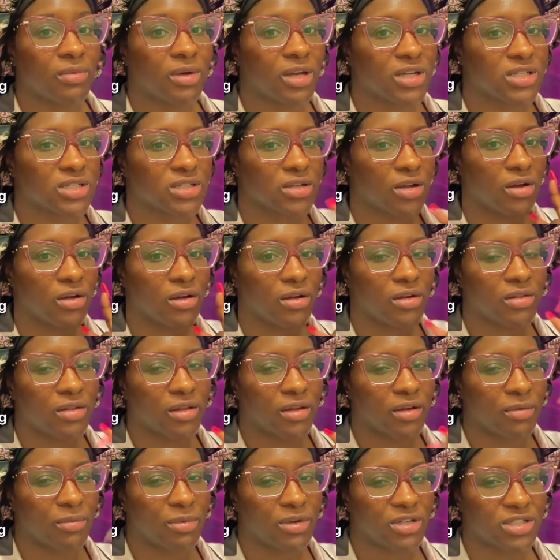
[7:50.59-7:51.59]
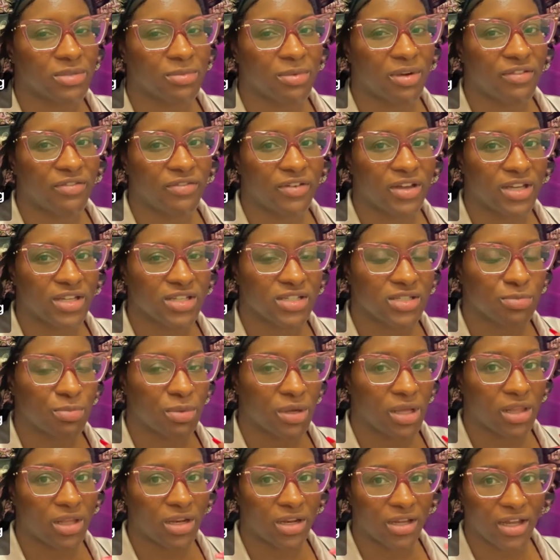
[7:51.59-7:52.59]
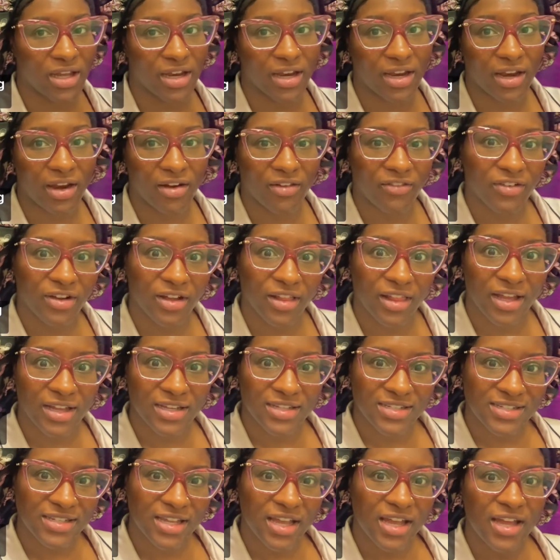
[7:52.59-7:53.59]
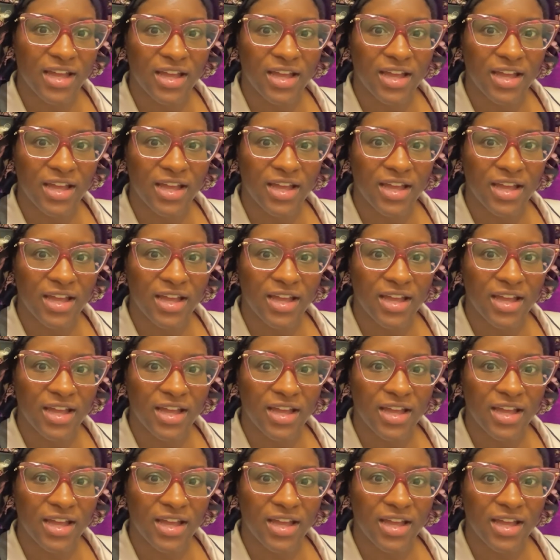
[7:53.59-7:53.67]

I saw like a bunch of my face peeling again, and I realized